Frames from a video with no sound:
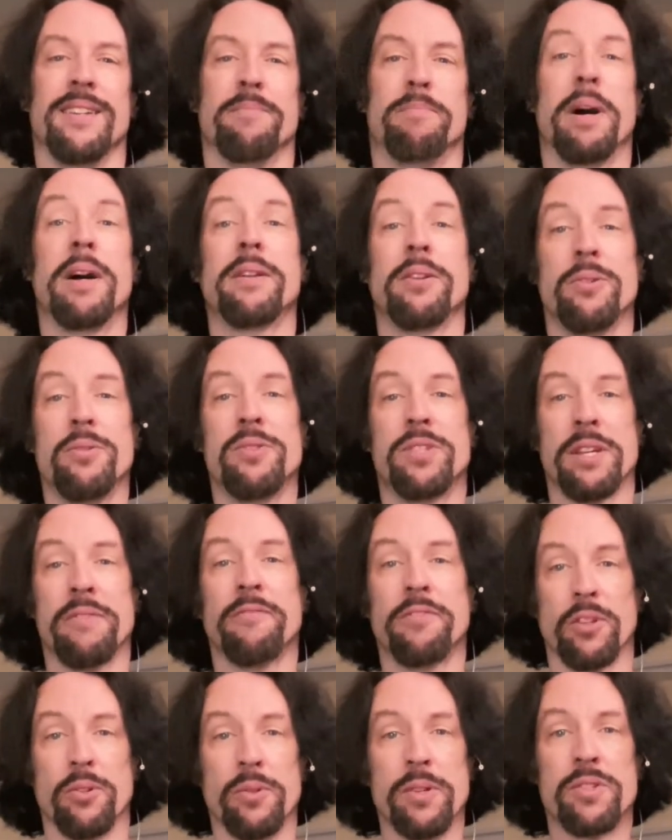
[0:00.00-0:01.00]
but whose
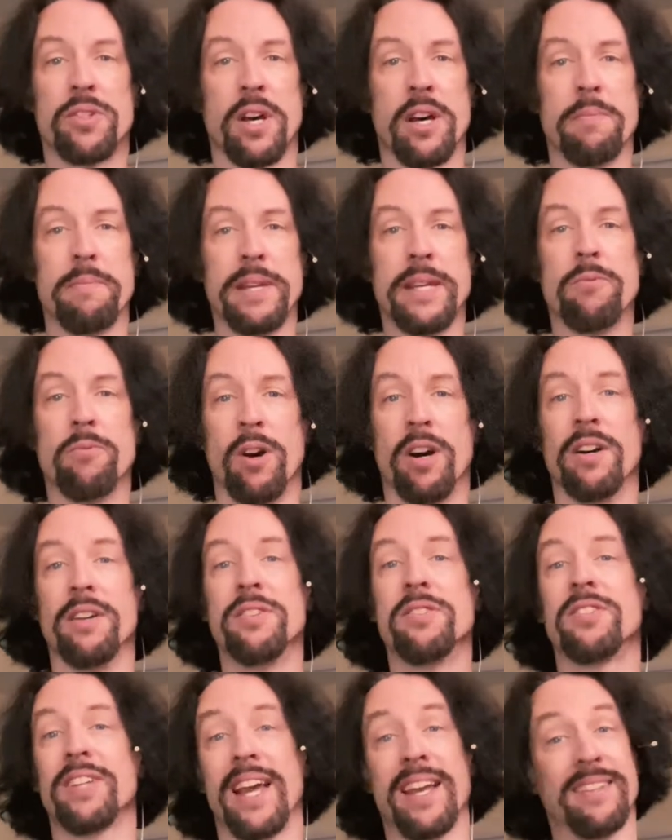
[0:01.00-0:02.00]
influence on me
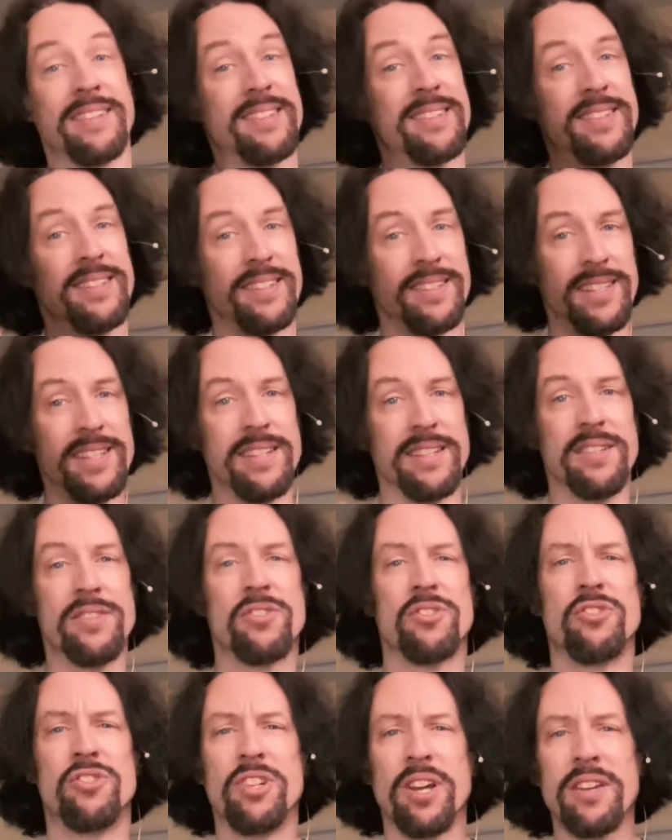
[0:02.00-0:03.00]
was, and still
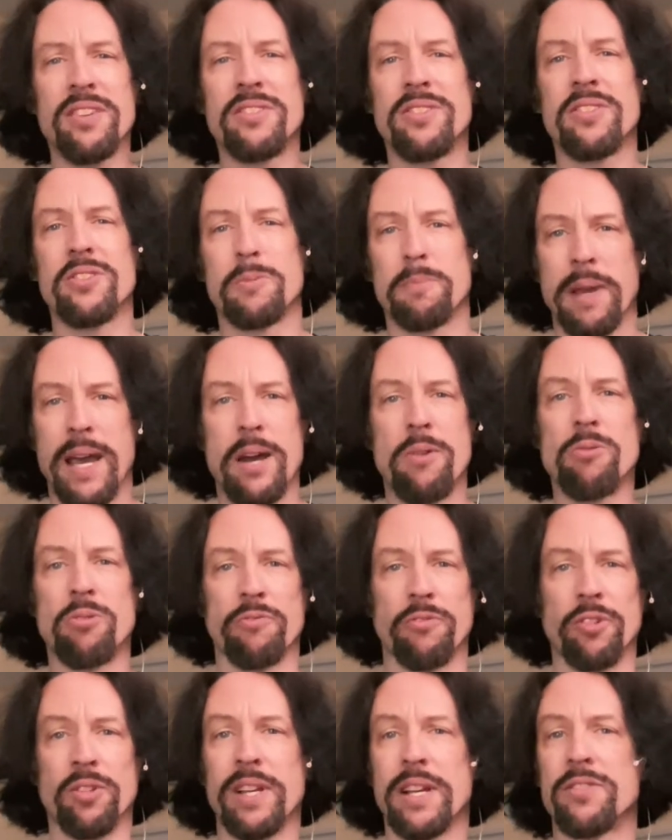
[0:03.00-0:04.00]
is, just as
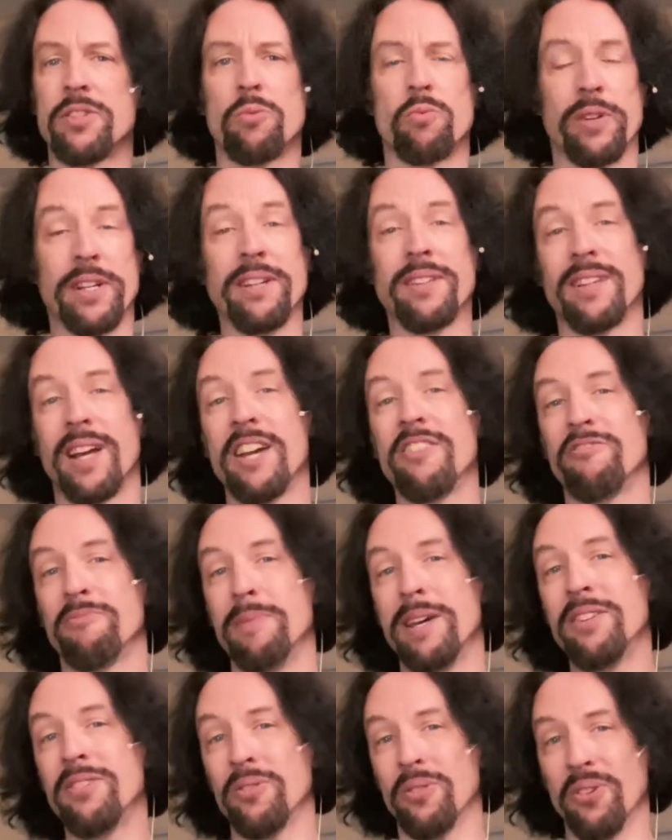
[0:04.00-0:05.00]
powerful as a real-life
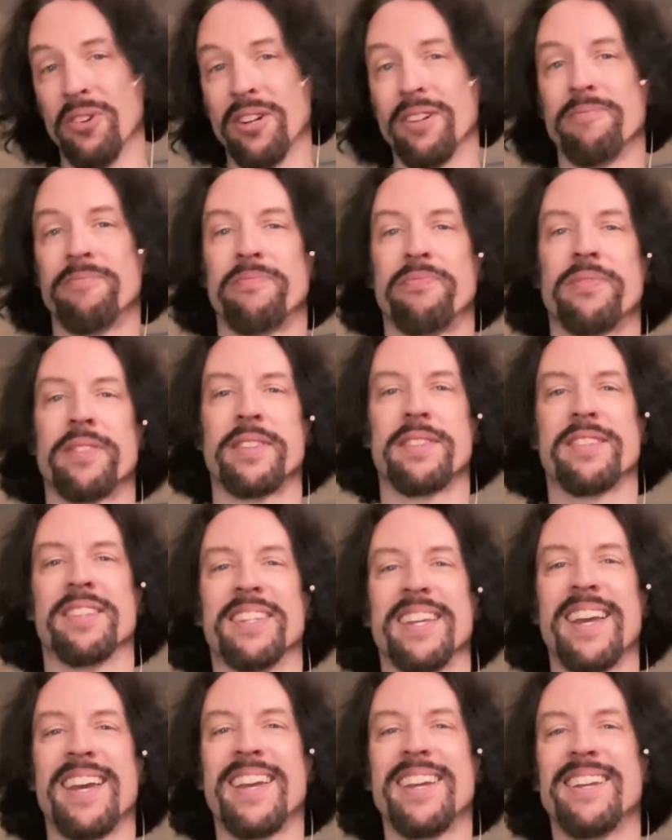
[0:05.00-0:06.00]
mentor.
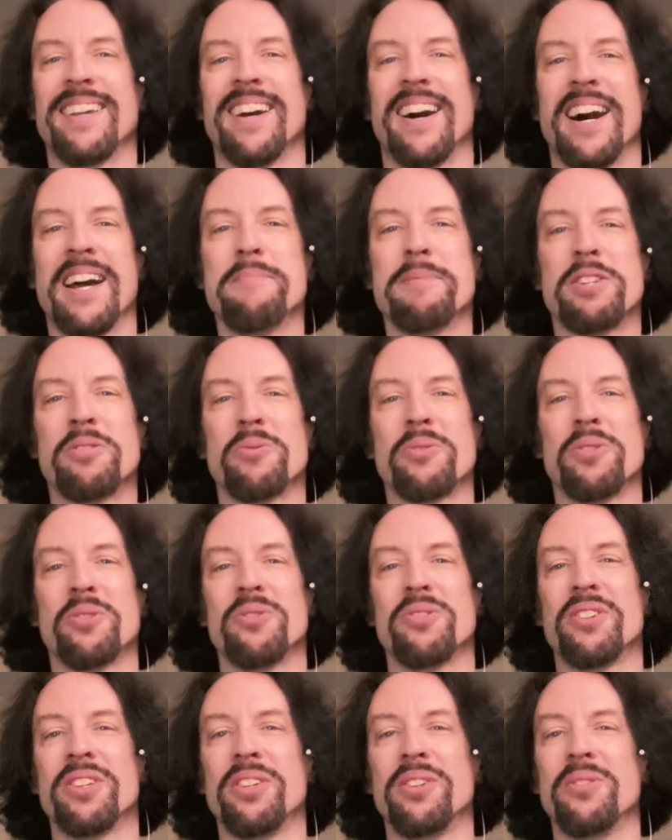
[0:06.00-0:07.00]
Today, I'm
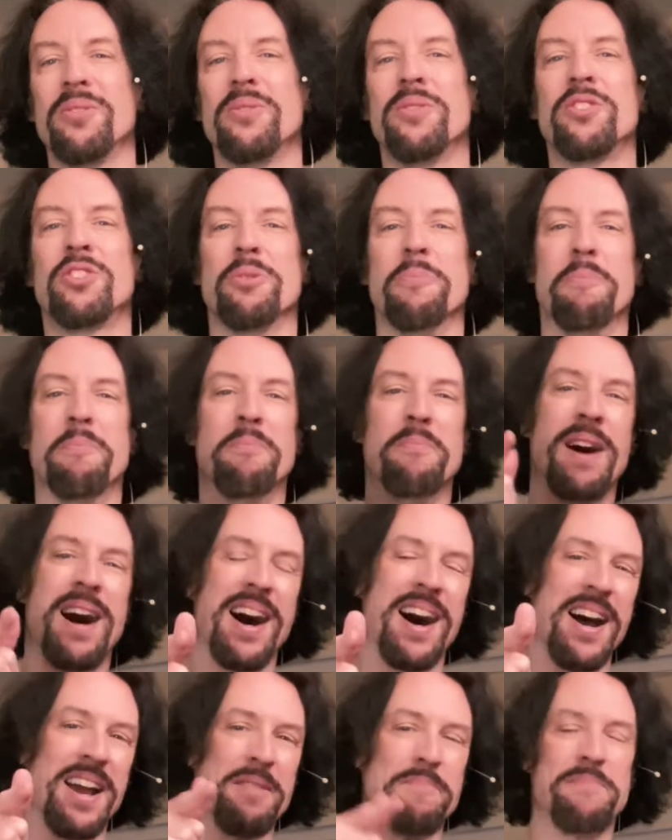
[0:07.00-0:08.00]
introducing you to
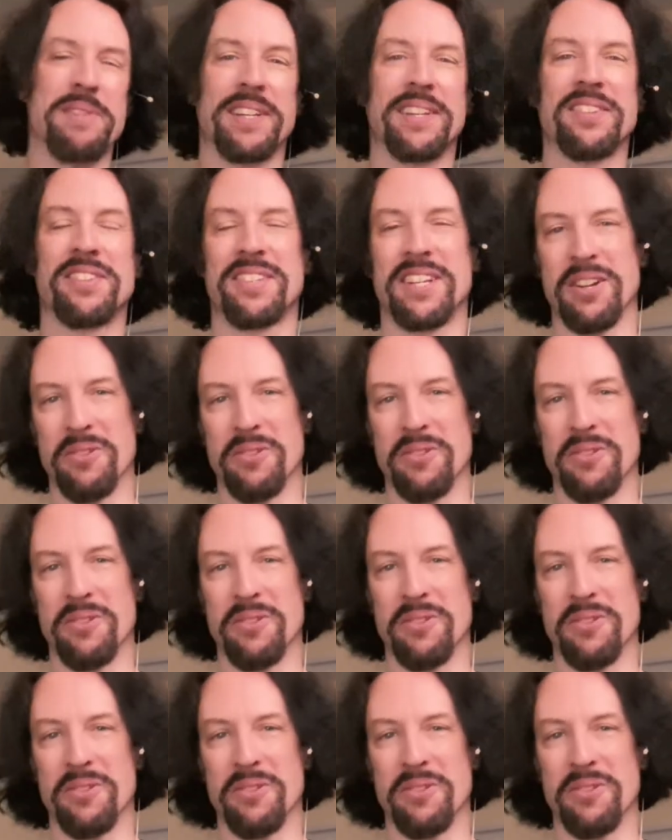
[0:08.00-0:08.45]
my biggest